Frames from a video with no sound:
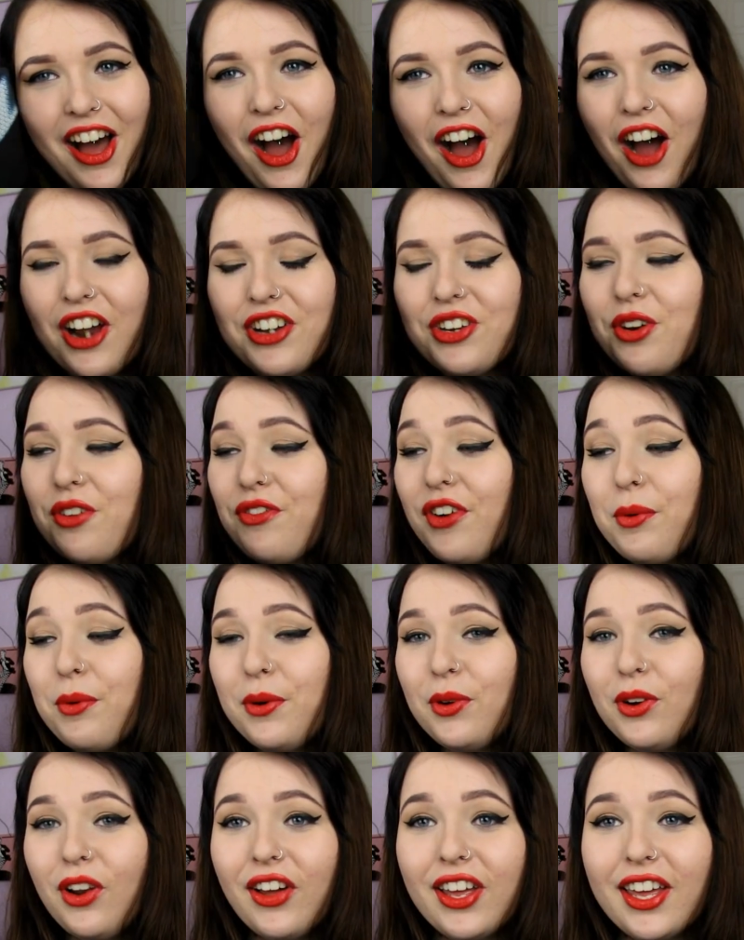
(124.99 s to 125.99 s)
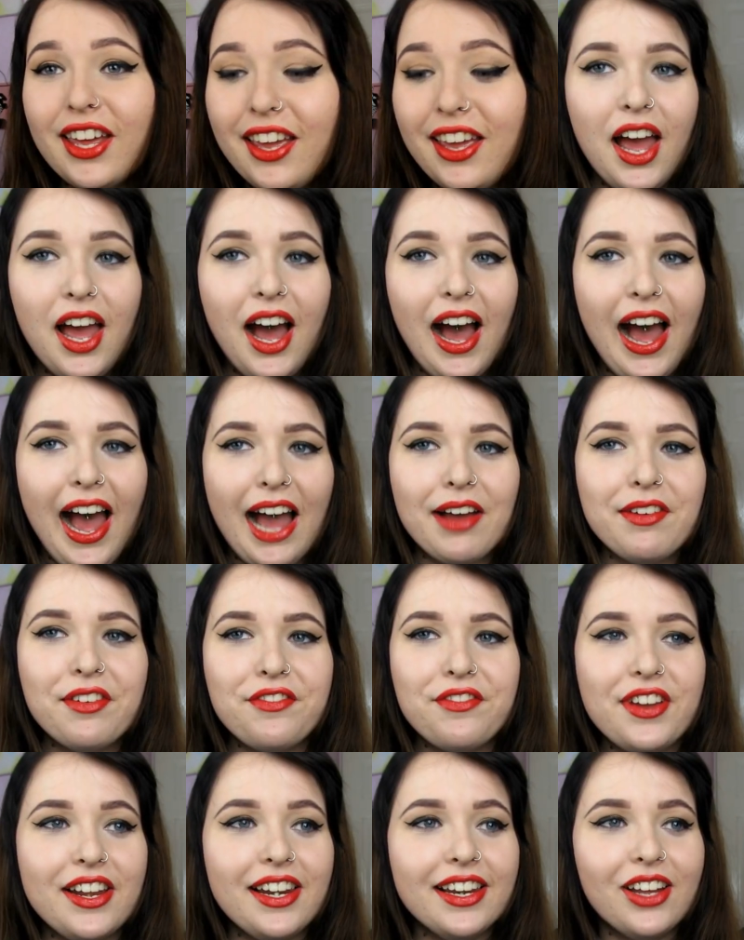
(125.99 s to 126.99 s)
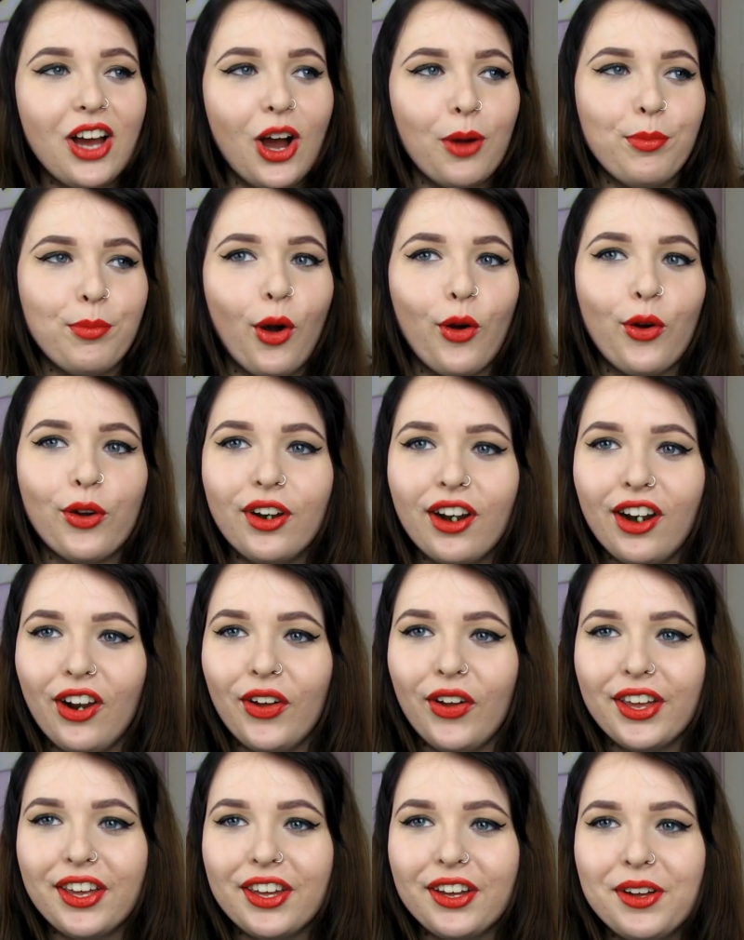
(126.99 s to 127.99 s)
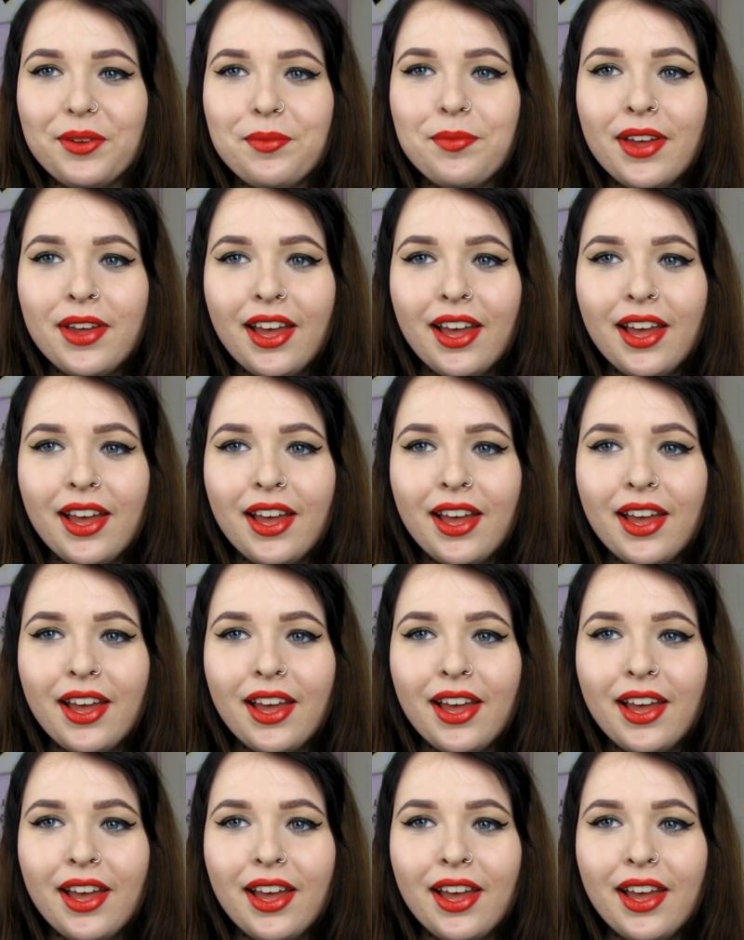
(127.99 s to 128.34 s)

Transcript: I don't know if I will like it. I have a feeling I'm not going to like them.